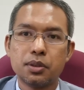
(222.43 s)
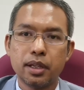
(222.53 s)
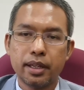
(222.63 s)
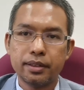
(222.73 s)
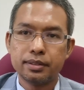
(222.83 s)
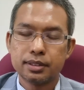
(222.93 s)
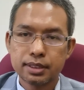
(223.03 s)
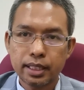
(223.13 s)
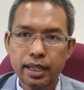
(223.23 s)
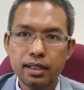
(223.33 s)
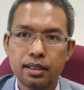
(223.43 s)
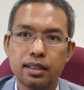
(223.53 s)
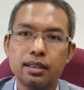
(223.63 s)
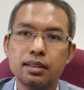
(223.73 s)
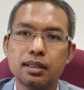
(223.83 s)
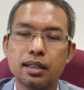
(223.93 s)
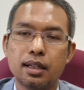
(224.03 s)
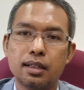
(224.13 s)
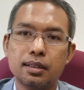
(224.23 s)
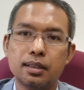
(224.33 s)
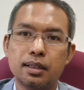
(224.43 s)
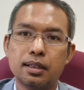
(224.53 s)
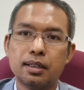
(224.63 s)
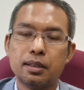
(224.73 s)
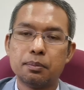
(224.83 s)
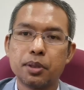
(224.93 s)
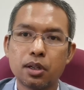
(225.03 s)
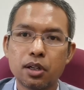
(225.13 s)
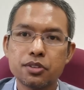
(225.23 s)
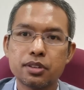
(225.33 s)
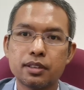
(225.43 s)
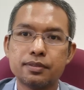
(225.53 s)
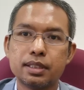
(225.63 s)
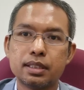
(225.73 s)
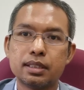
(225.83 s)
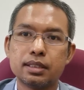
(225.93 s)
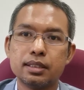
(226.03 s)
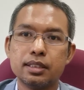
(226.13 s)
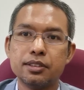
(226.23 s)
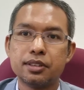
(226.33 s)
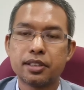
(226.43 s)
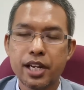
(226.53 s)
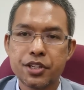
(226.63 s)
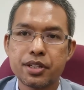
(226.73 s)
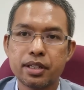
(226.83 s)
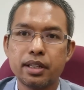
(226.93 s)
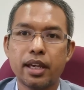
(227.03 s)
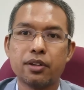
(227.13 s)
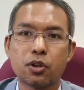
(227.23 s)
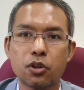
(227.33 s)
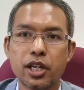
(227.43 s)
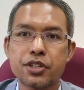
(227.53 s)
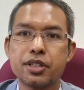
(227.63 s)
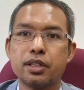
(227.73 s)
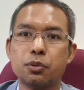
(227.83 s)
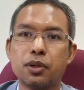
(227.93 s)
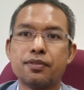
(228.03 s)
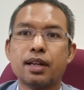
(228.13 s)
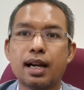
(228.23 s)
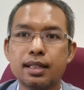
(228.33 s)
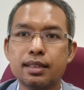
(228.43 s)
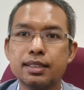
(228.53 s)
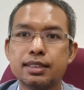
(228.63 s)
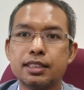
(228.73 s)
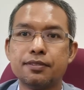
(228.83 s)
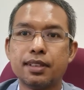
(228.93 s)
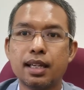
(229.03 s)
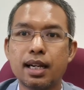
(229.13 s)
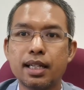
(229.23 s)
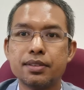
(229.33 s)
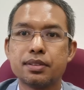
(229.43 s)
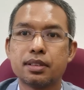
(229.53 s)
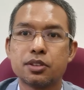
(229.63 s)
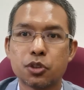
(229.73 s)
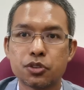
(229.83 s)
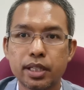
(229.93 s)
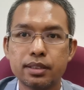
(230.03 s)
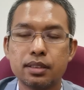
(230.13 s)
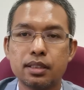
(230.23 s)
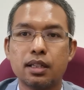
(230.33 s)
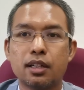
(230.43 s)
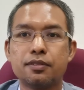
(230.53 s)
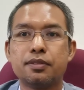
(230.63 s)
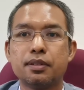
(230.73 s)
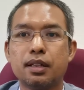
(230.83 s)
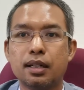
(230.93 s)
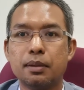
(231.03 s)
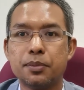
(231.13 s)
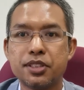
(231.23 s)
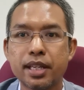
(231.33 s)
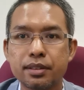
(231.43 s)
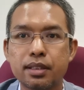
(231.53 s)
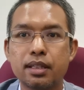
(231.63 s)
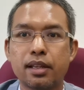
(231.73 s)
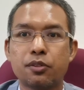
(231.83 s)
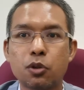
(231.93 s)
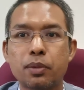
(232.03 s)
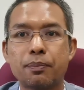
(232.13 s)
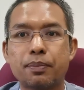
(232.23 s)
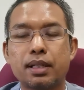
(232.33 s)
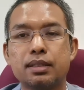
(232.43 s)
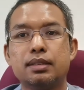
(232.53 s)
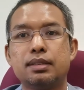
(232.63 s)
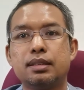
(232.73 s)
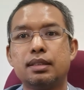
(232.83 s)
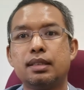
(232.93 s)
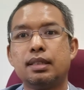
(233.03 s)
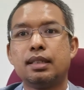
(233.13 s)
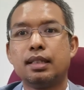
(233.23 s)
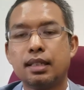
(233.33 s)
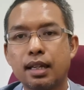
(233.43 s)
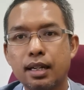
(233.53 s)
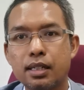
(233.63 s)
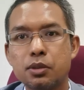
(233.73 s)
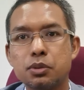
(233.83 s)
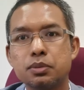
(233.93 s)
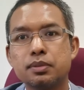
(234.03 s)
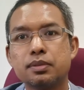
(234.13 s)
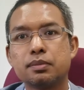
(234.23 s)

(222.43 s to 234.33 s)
And secondly, because of the interaction and connection with other civilized society of Byzantine and Roman Empire, now